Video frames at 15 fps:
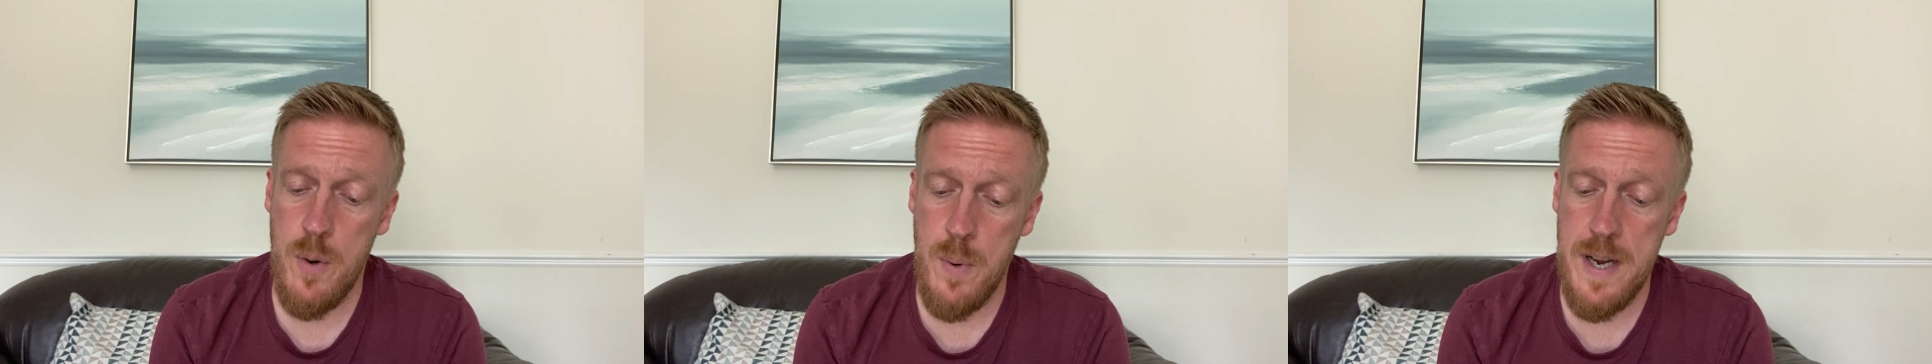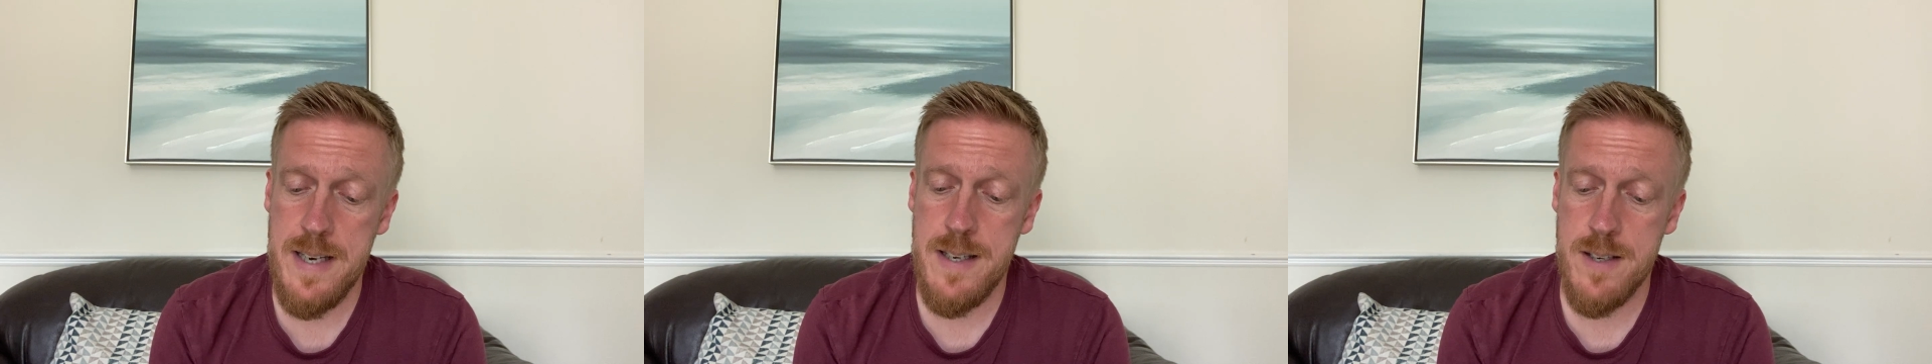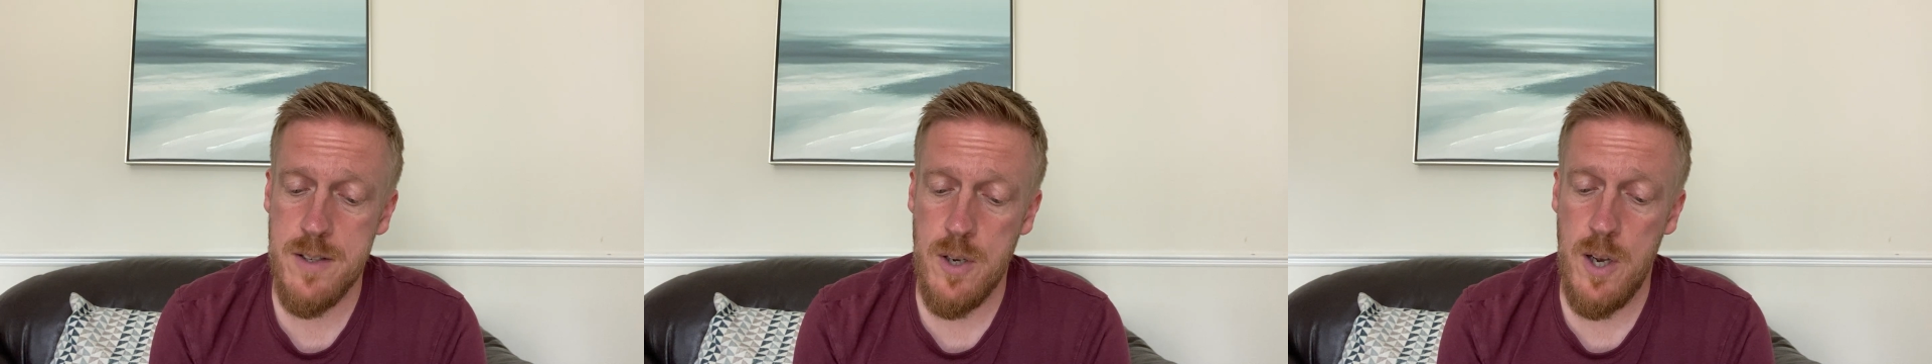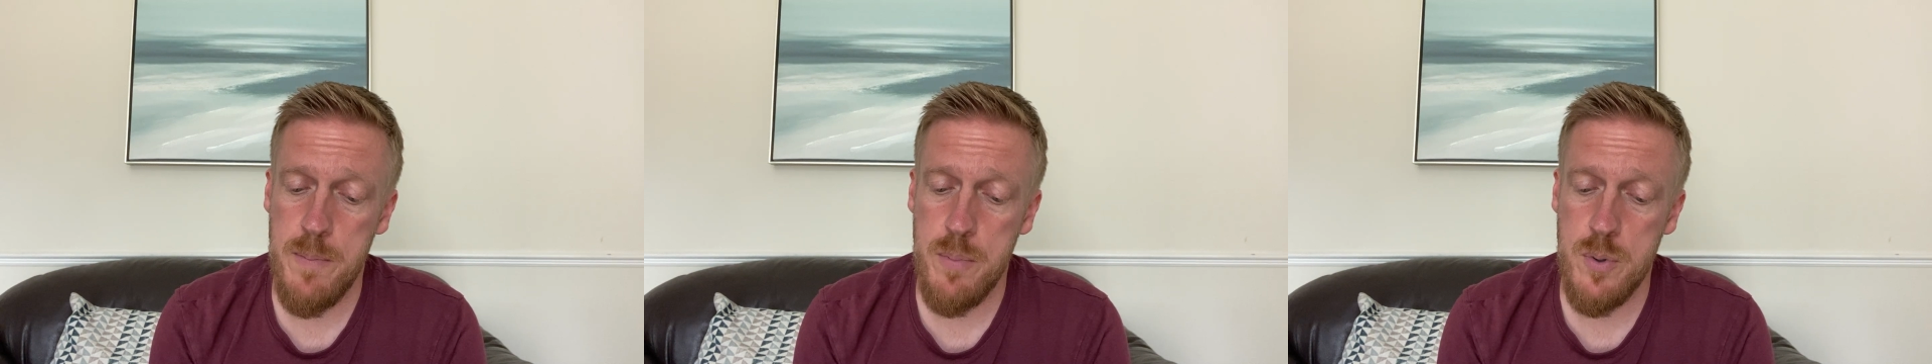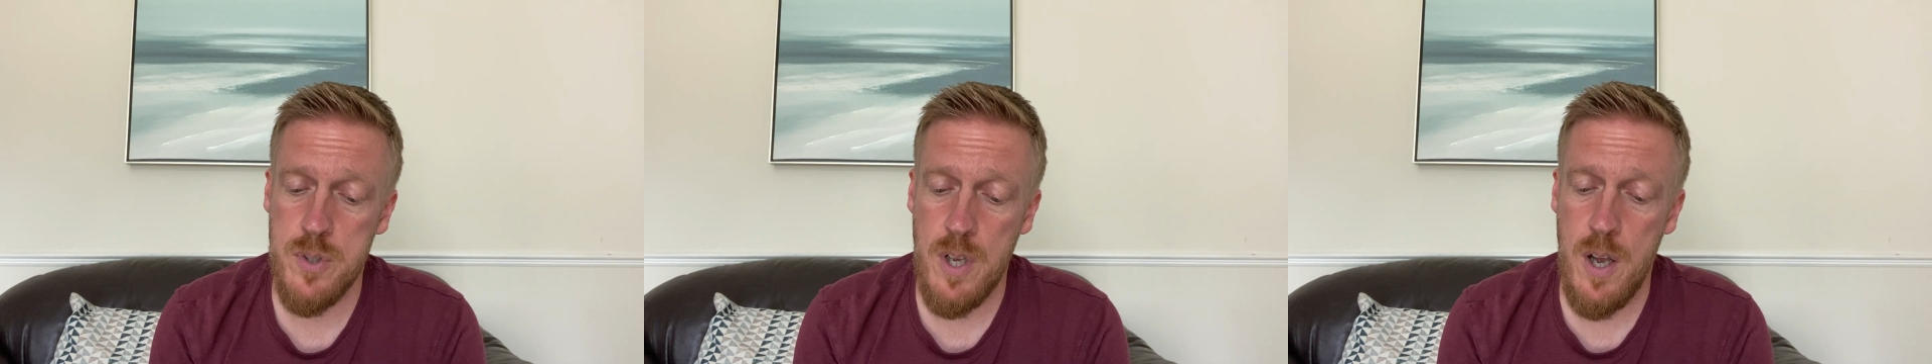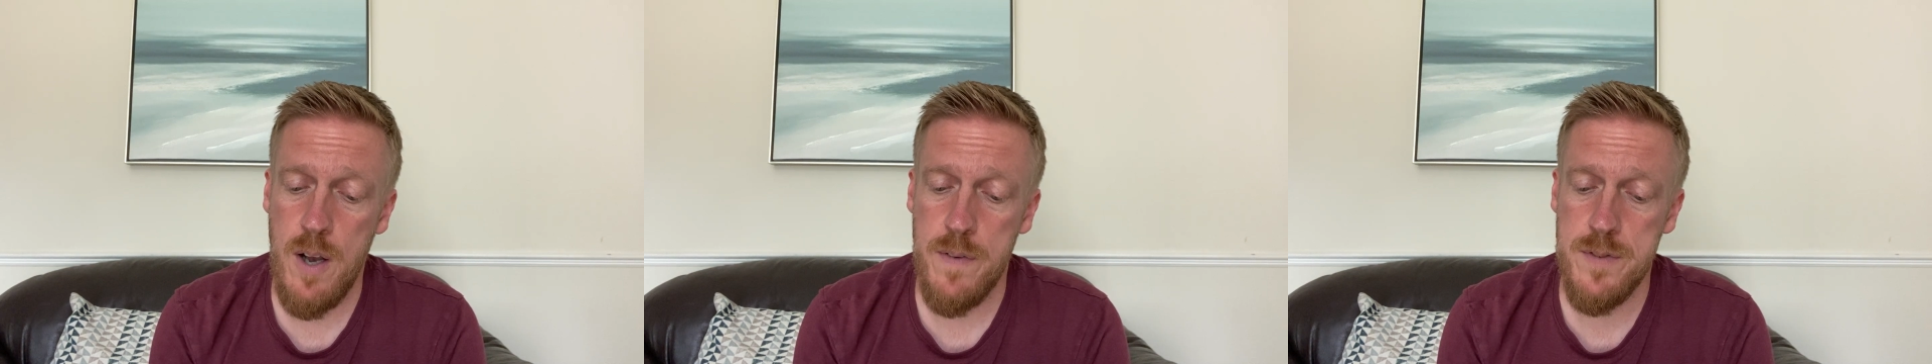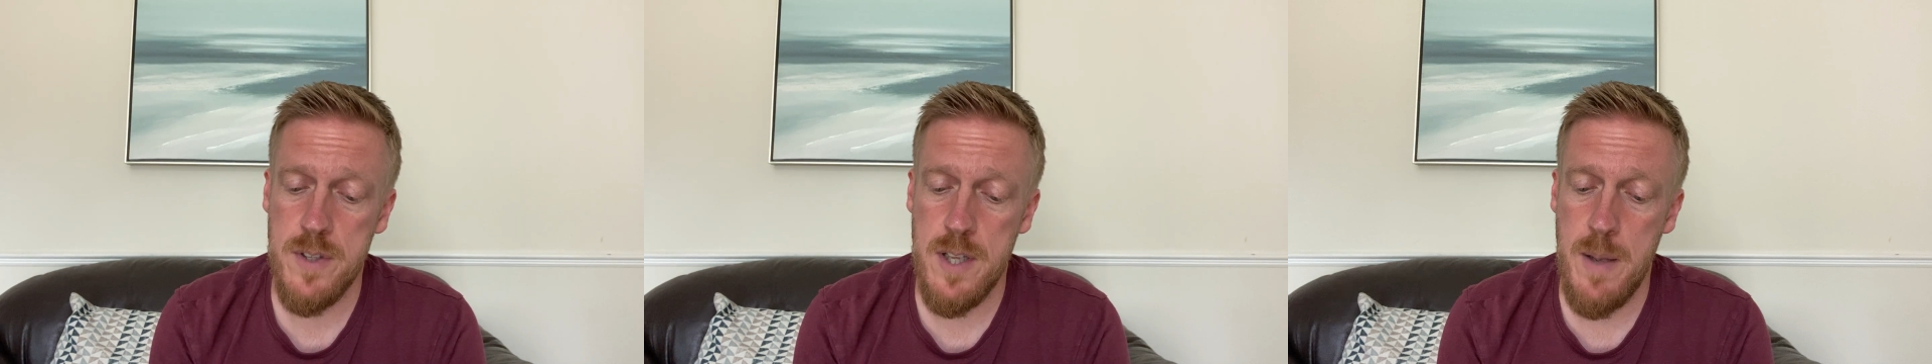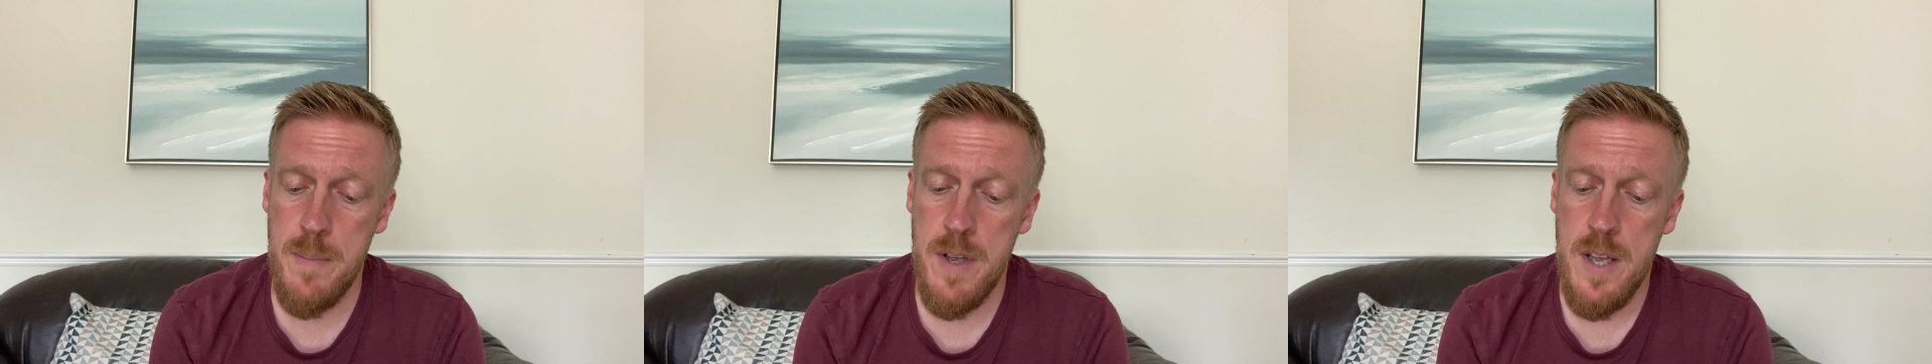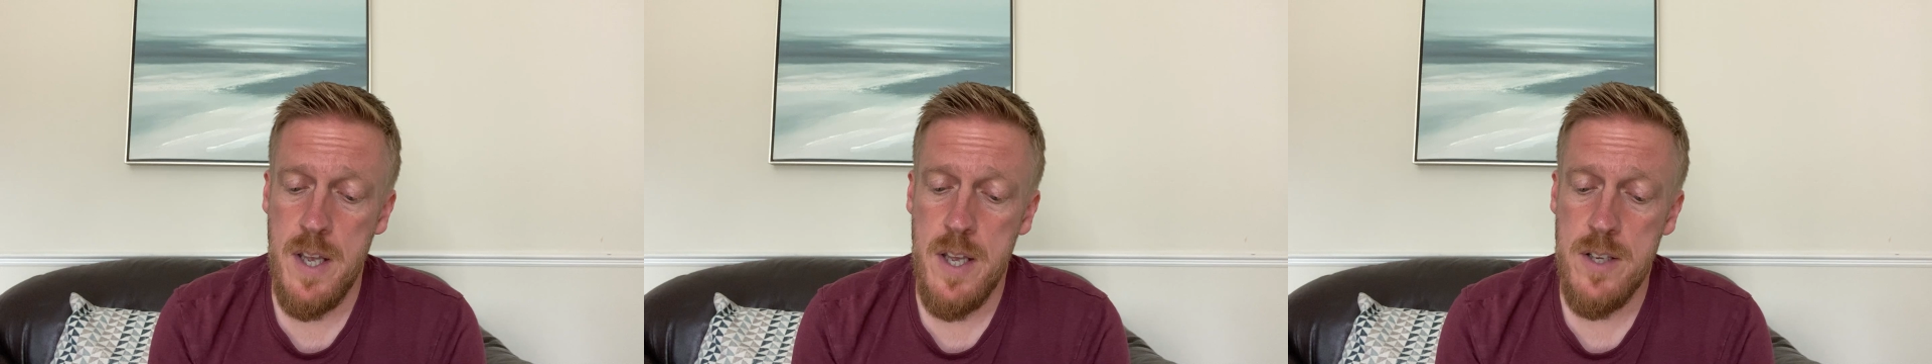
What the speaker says: away disciples after them.